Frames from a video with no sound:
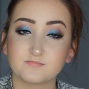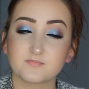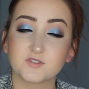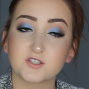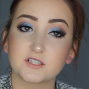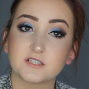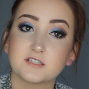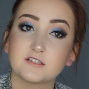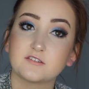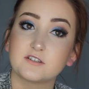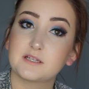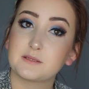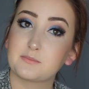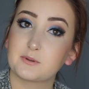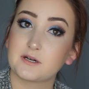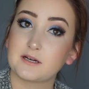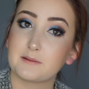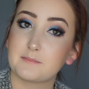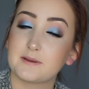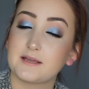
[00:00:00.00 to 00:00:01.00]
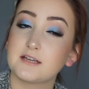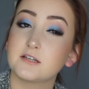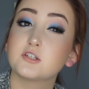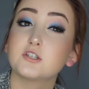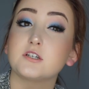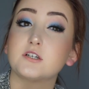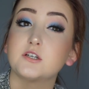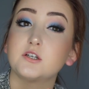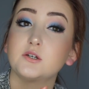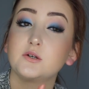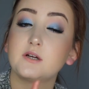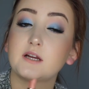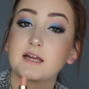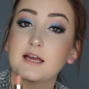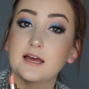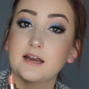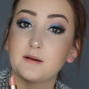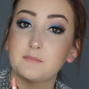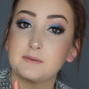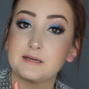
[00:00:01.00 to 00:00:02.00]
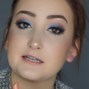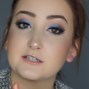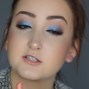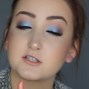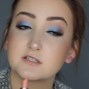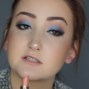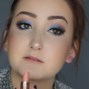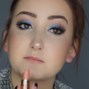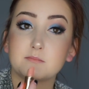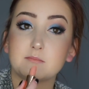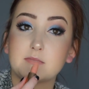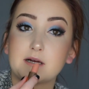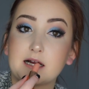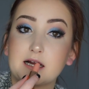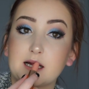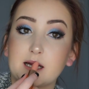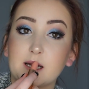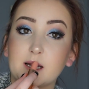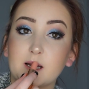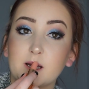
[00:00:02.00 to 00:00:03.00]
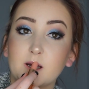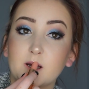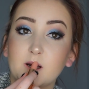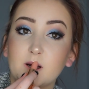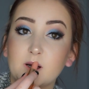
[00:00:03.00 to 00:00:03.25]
It's just a really pretty peachy nude. It kind of matches my